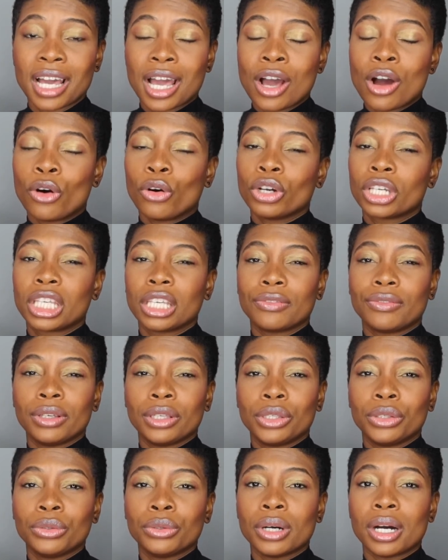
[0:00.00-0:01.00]
or
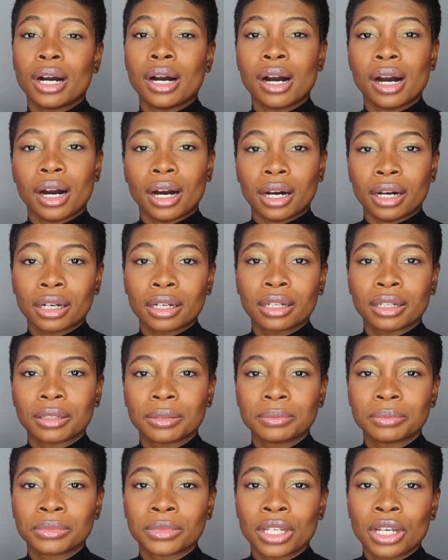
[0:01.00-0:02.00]
giving you a hug
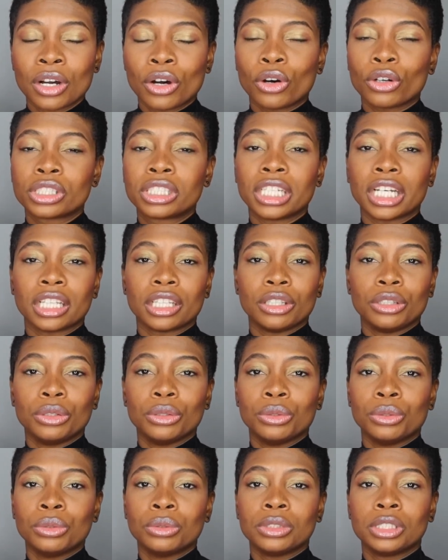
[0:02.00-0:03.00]
or telling
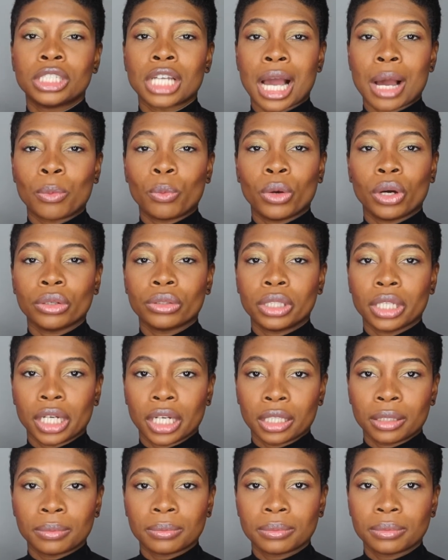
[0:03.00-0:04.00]
you job well
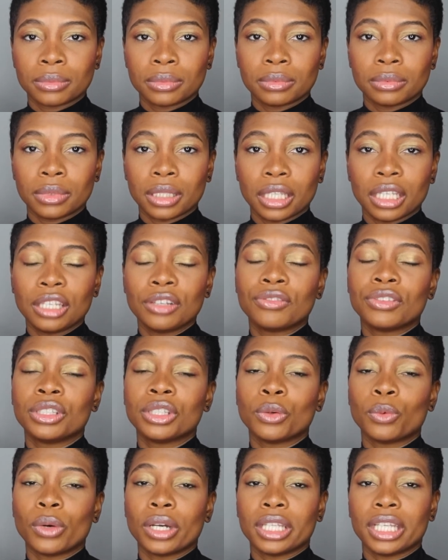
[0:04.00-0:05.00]
done. Even
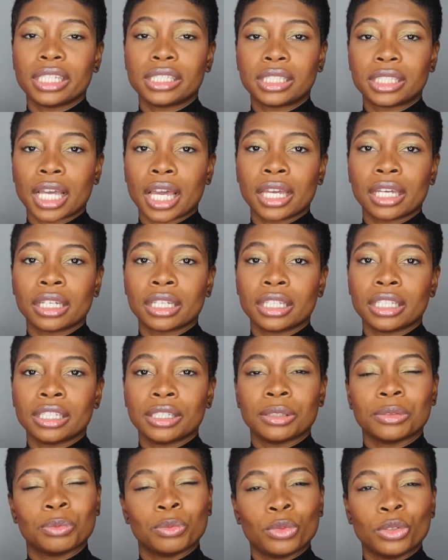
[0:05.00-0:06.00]
the way they say
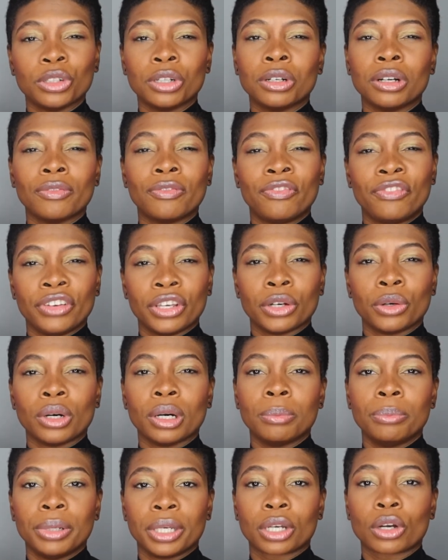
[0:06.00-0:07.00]
it will feel
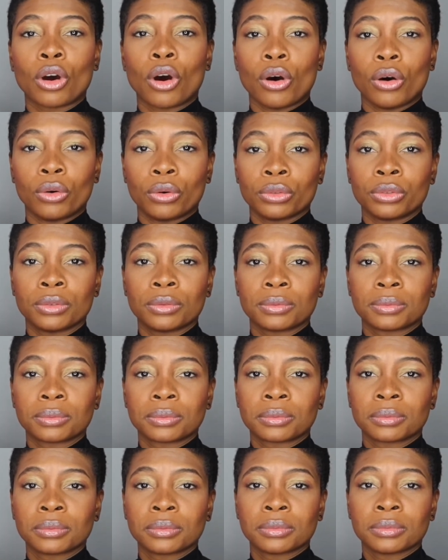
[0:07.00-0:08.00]
a bit cold.
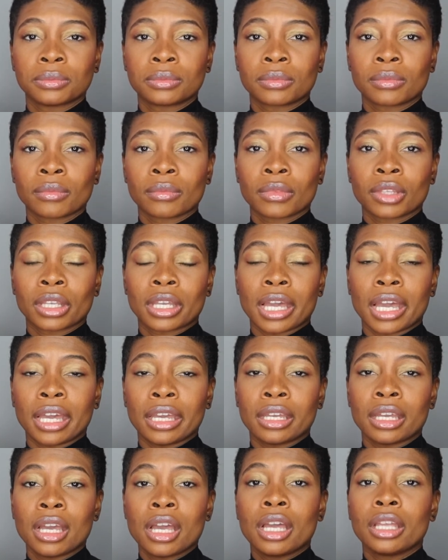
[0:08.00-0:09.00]

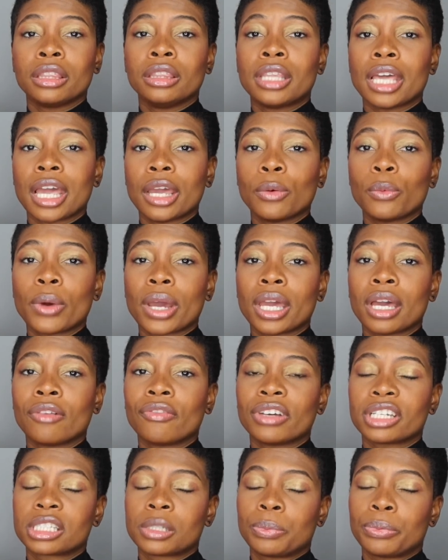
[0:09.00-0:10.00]
Okay, their way
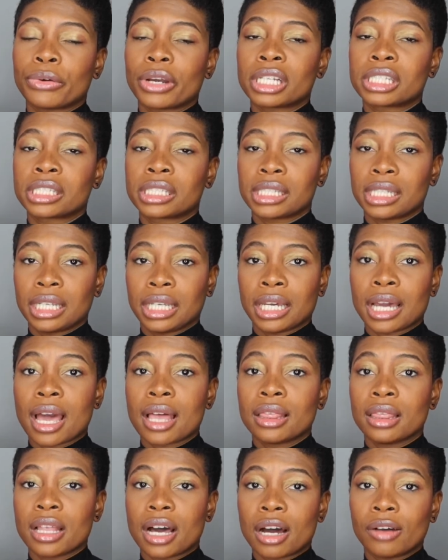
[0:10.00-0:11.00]
of expressing
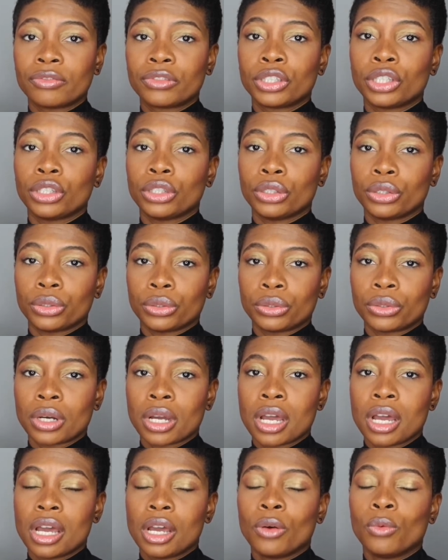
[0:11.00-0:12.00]
love to you
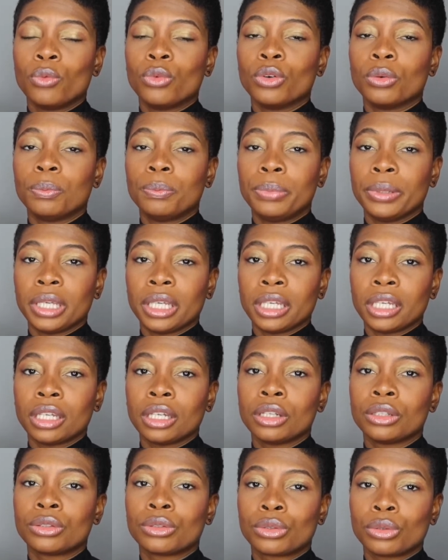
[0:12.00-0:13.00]
will
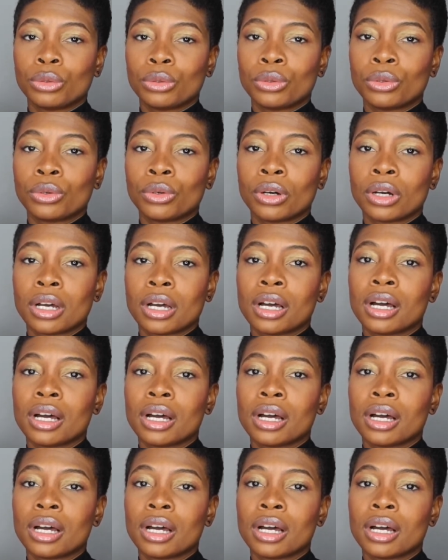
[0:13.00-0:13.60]
be through